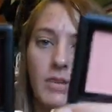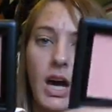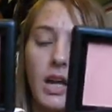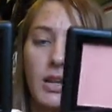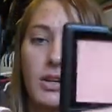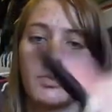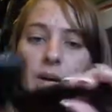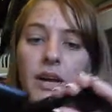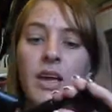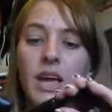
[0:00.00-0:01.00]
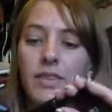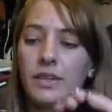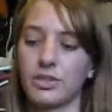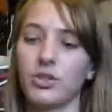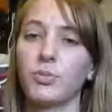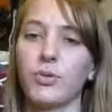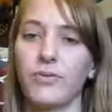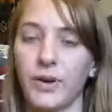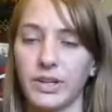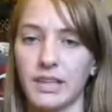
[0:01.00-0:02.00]
colored, but they're still both
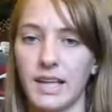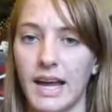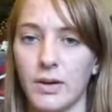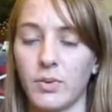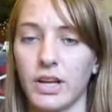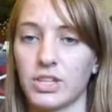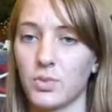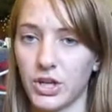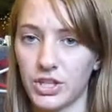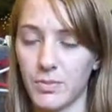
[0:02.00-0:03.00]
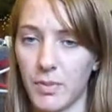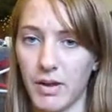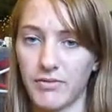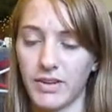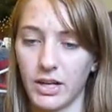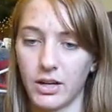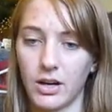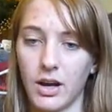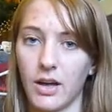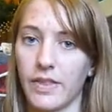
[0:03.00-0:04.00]
very light. When I swatch them on my
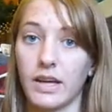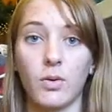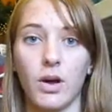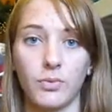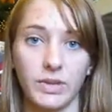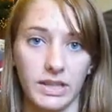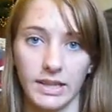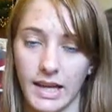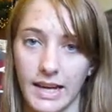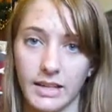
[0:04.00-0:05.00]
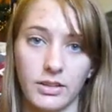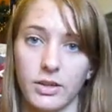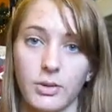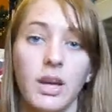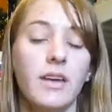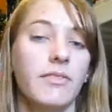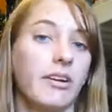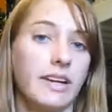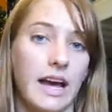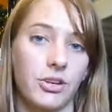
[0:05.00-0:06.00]
finger, uh, they go on really light, you know,
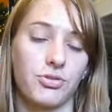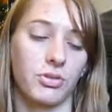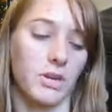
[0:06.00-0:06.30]
very natural